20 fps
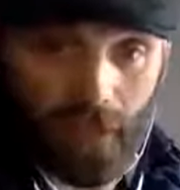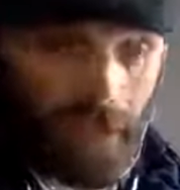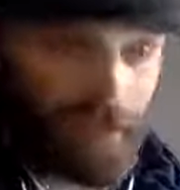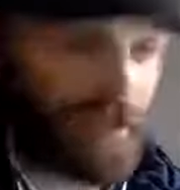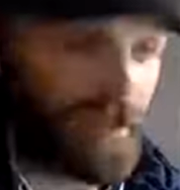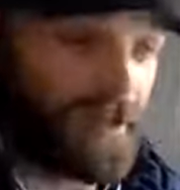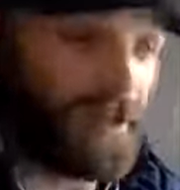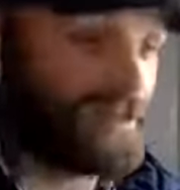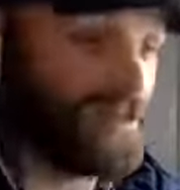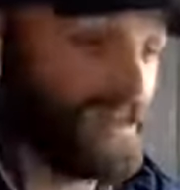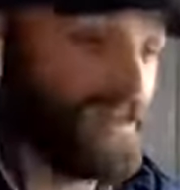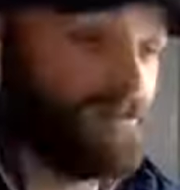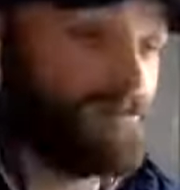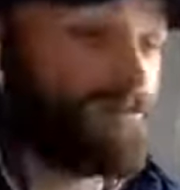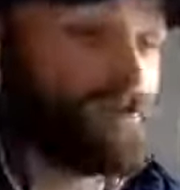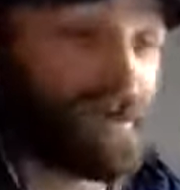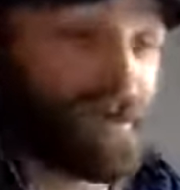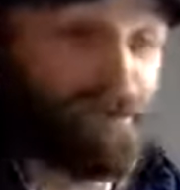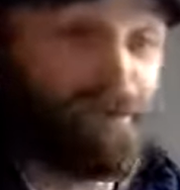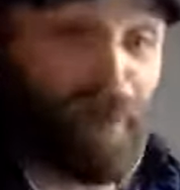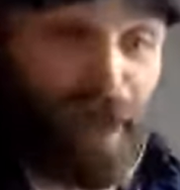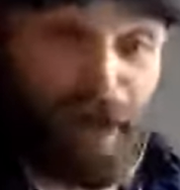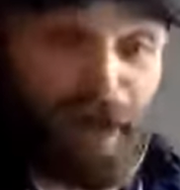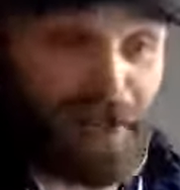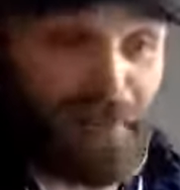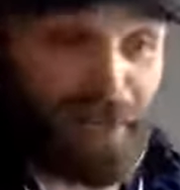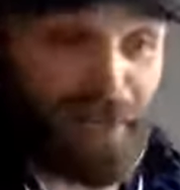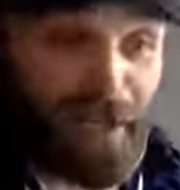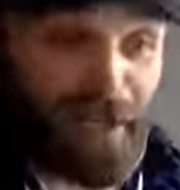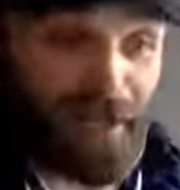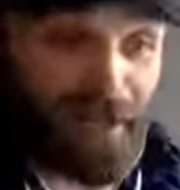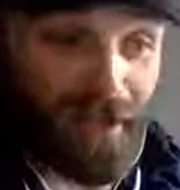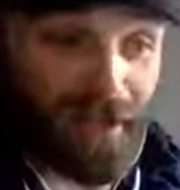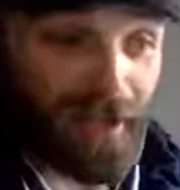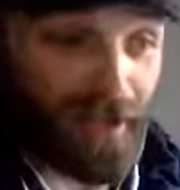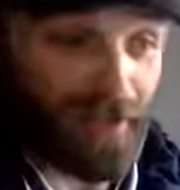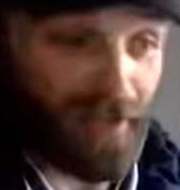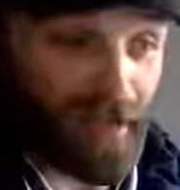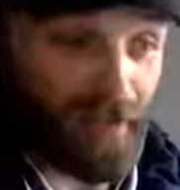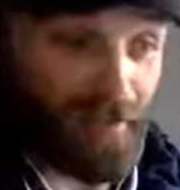it didn't really bother me
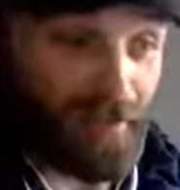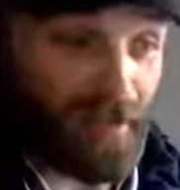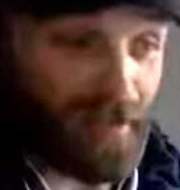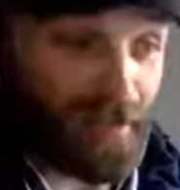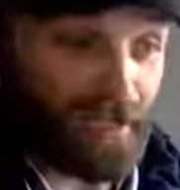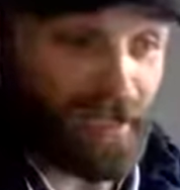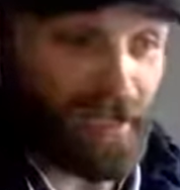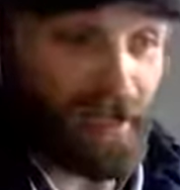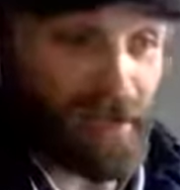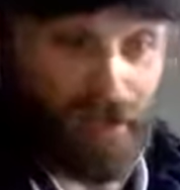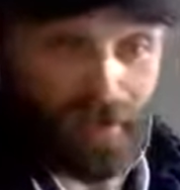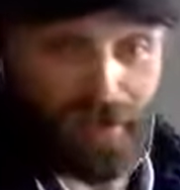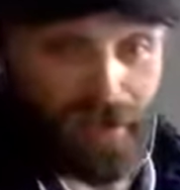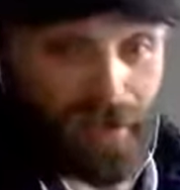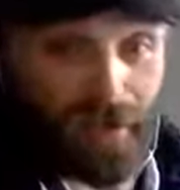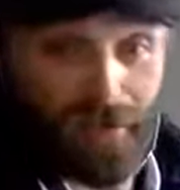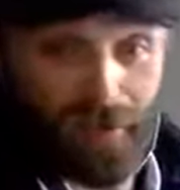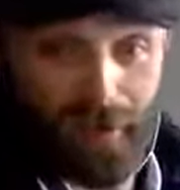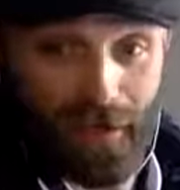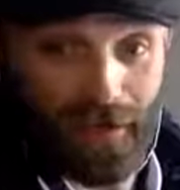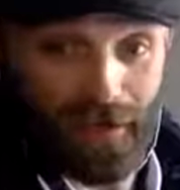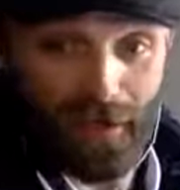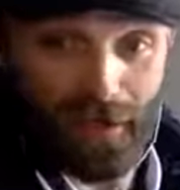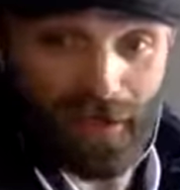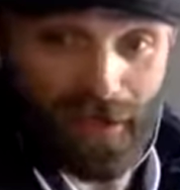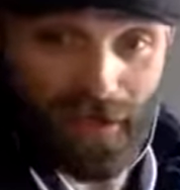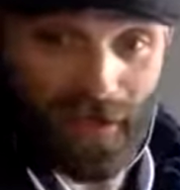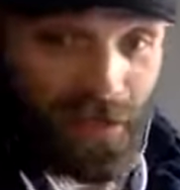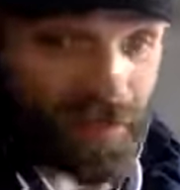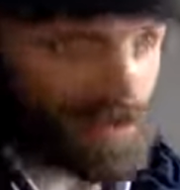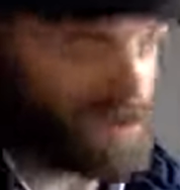about any lockdown or anything like that.